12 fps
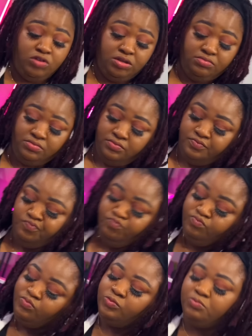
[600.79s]
now.
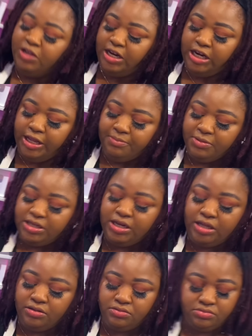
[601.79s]
But let me
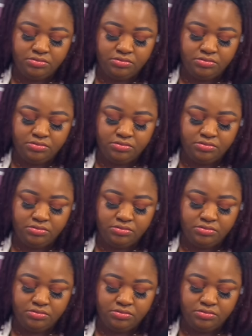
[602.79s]
know.